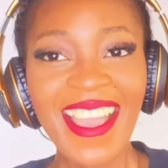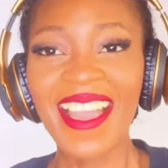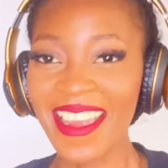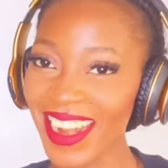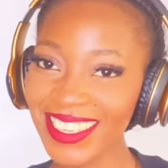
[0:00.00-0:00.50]

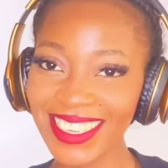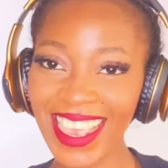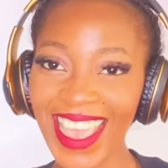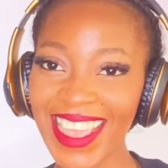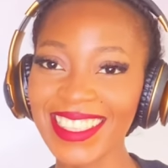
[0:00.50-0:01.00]
All right, you
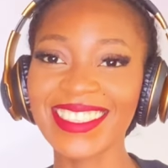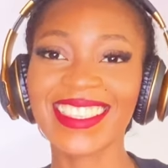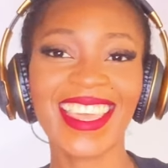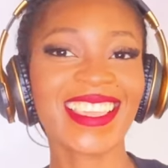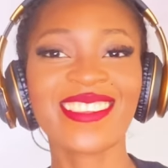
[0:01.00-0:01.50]
guys,
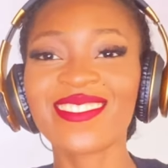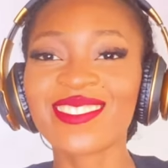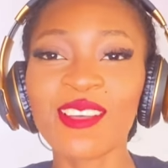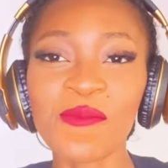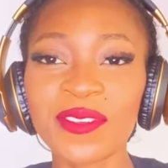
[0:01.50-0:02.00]
thank you
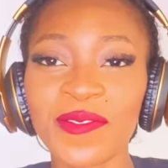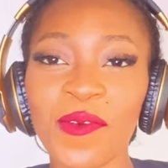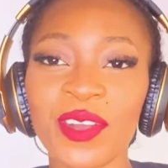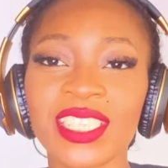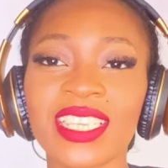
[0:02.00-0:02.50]
so much
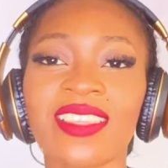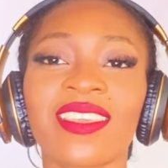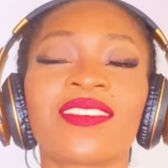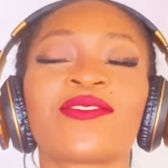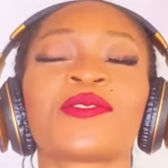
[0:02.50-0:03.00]
for watching.
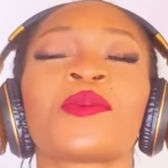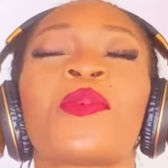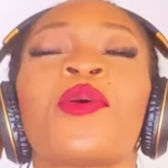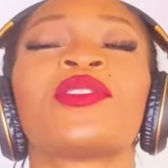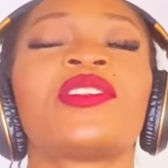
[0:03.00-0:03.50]
Thank you for
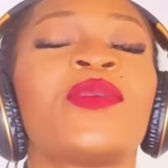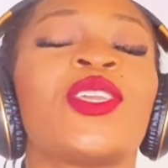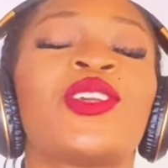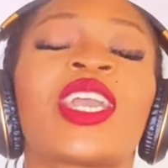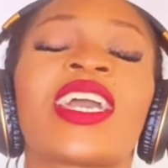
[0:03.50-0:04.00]
supporting me.
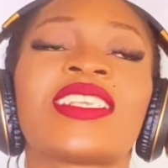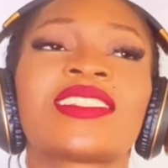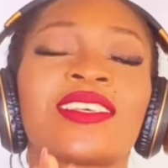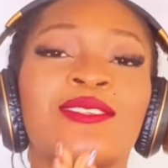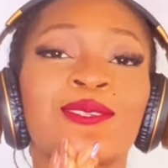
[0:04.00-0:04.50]
You
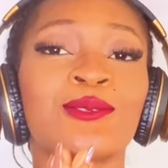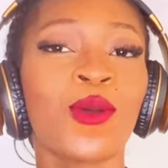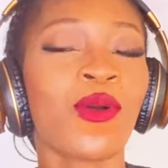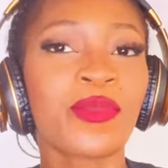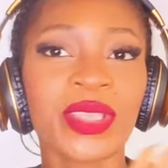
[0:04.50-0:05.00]
guys are
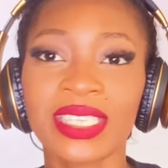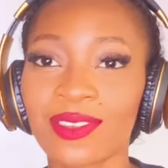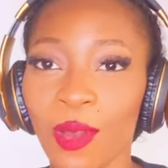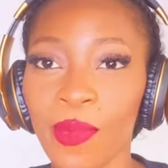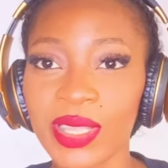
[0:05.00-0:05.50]
so amazing
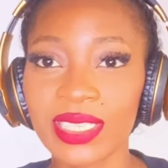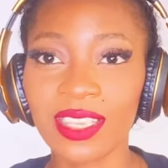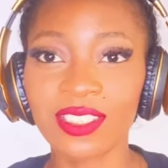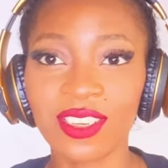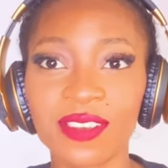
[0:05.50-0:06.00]
in the comment
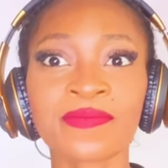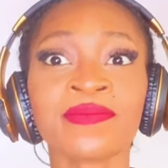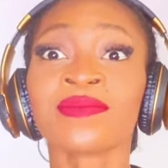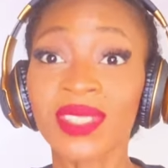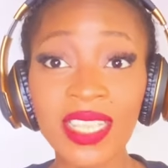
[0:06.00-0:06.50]
section.
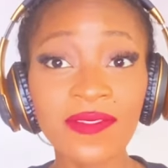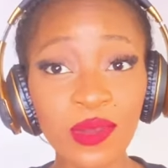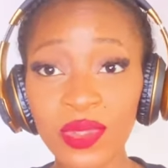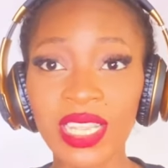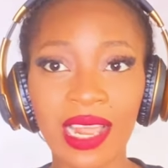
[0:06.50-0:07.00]

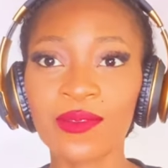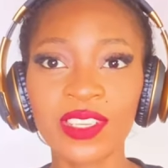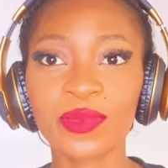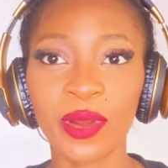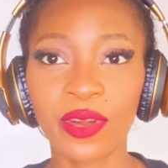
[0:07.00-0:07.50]
Even with the
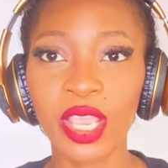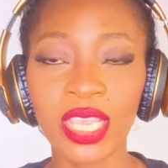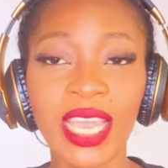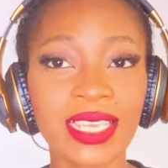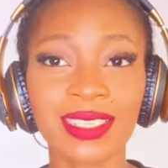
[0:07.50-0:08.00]
language barrier,
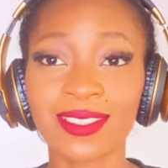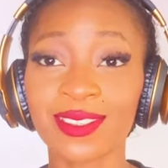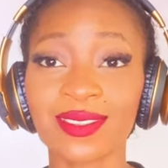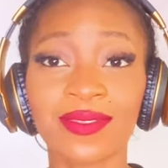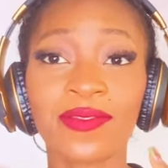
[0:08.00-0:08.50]
you guys are
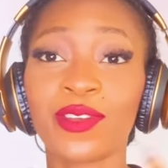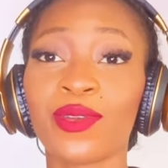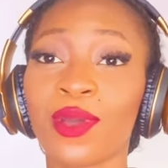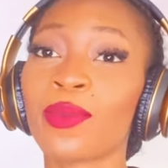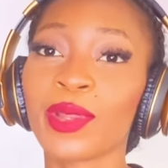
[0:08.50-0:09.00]
just
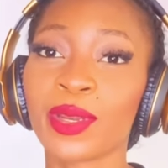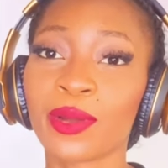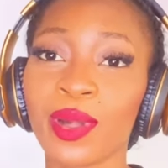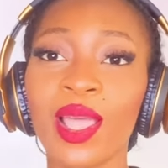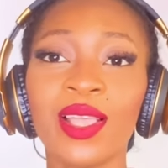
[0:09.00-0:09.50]

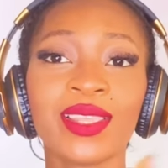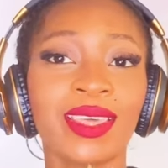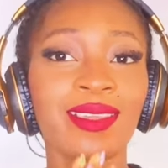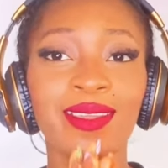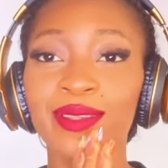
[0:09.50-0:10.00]
phenomenal.
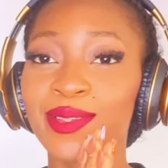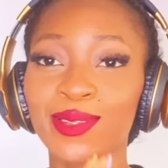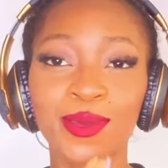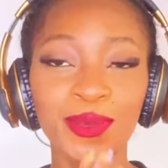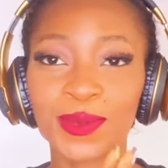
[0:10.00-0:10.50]
Thank you
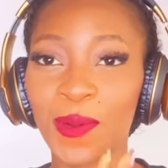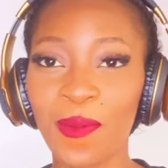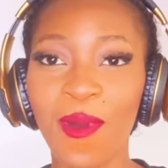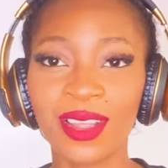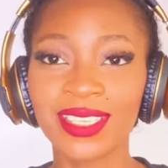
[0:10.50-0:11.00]
so
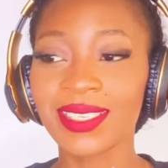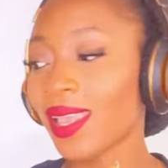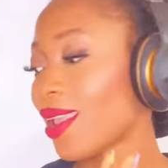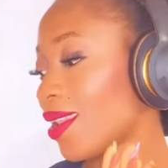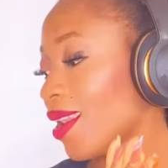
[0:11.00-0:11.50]
much.
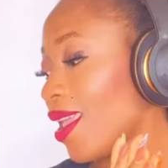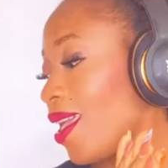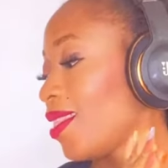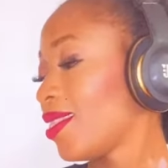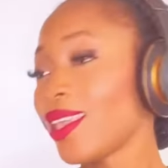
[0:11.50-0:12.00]
And
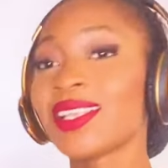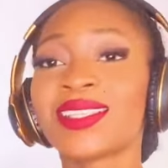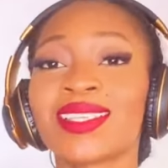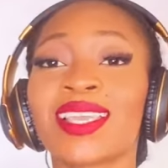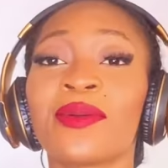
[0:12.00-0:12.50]

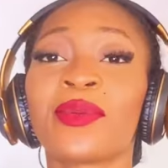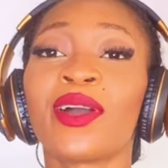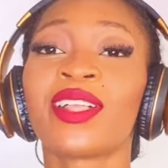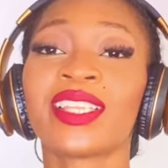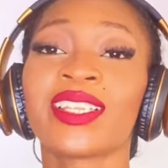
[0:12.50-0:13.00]
thanks to
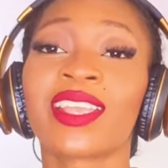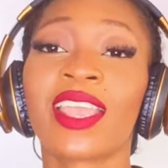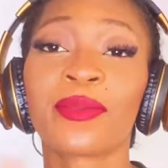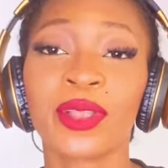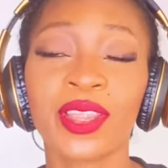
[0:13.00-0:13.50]
Gabriel and
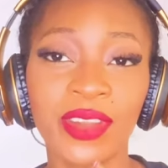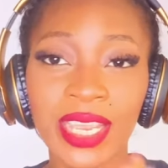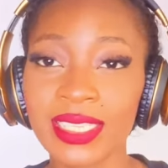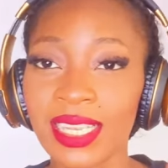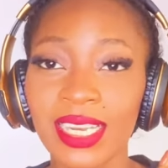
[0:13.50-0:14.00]
Gabriel
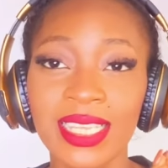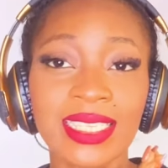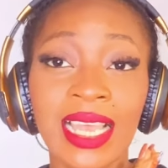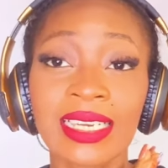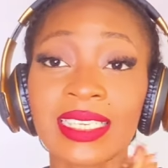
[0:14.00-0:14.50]
Henriquez
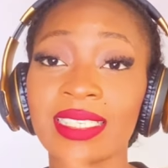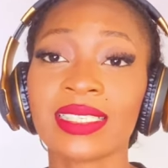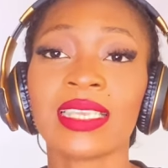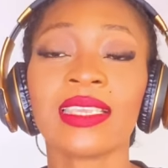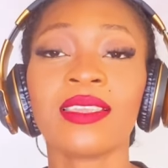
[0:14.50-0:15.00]
and his
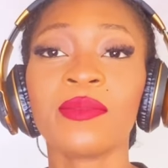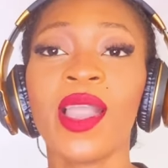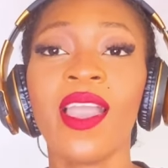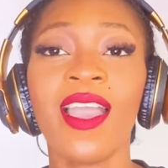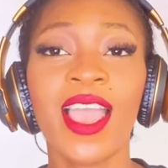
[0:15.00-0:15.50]

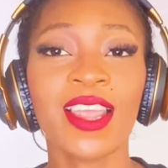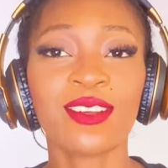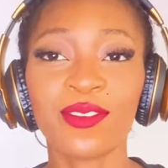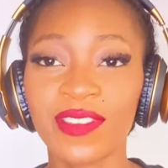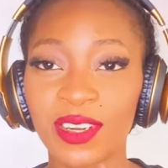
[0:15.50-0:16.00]
team. I
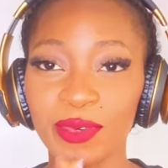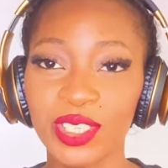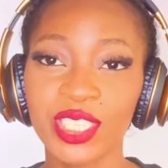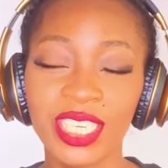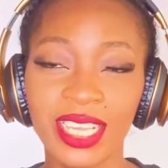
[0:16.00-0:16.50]
love and
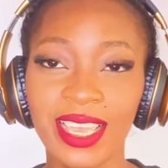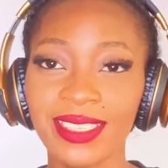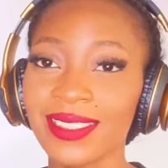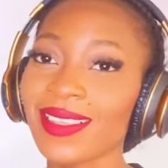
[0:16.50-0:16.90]
appreciate you guys.